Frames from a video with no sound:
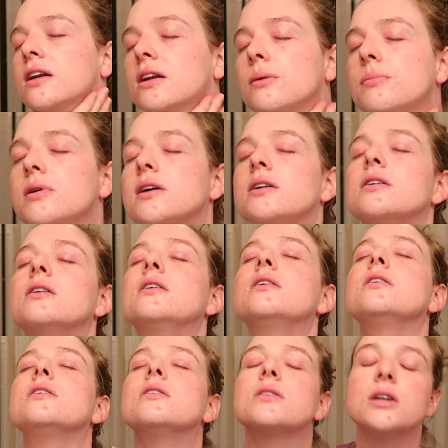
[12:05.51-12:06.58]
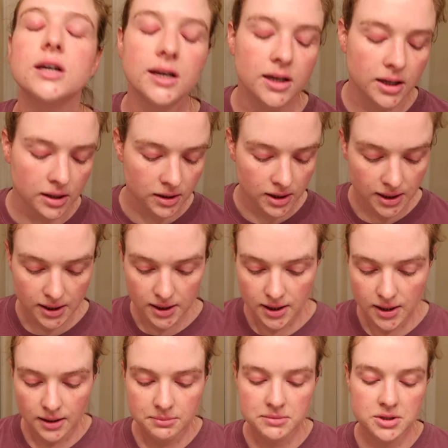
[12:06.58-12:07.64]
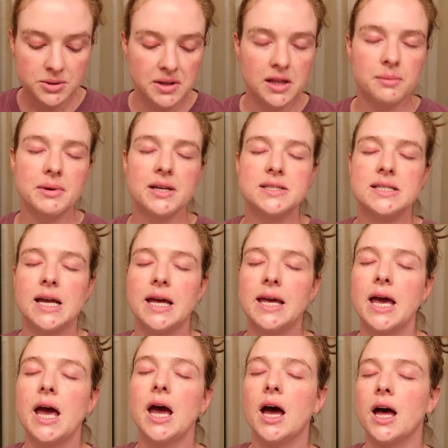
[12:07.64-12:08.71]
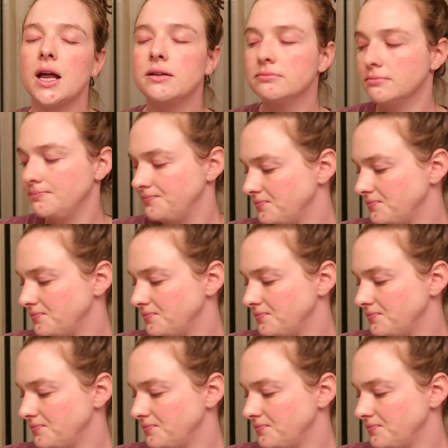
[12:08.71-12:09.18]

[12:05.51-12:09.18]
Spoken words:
And I'm like, oh, okay, I'm doing the best I can.